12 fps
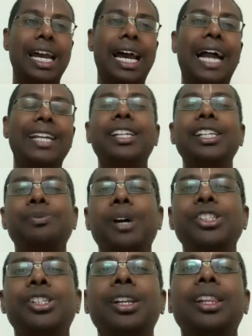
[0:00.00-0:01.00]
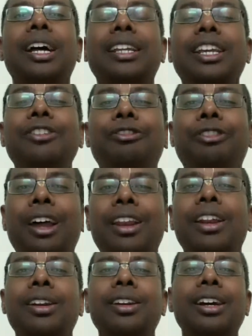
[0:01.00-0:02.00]
And it is mentioned that he
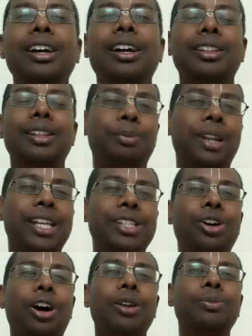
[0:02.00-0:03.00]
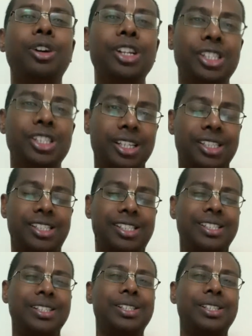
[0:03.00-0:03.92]
fell in the place called Mauritius.